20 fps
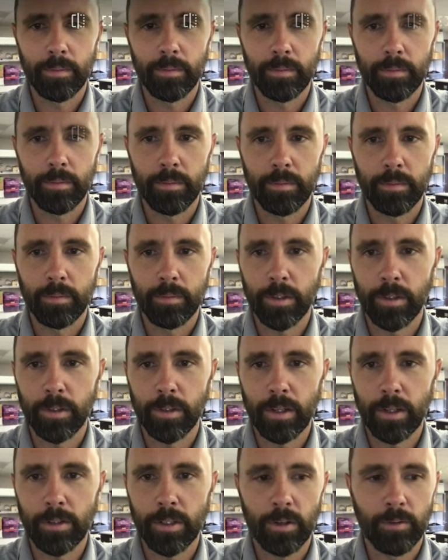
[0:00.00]
So that was
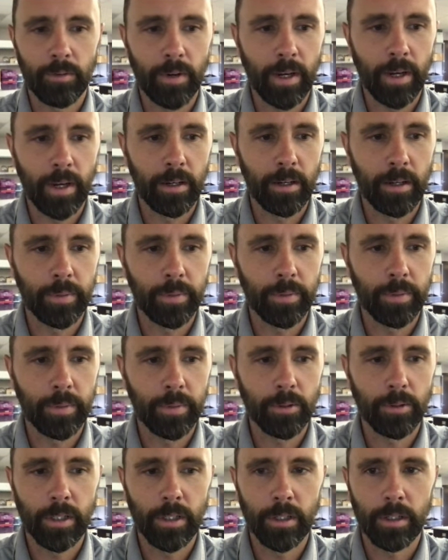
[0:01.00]
just a random
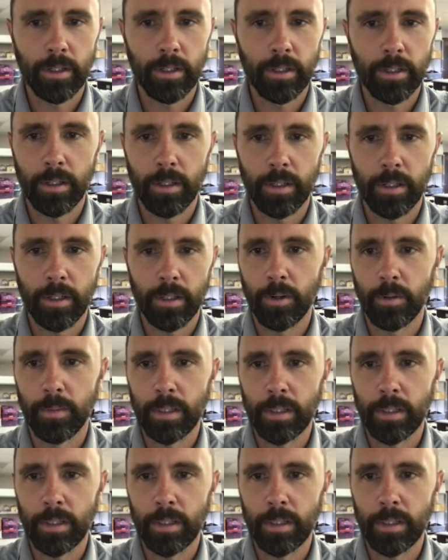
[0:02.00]
placeholder at the moment.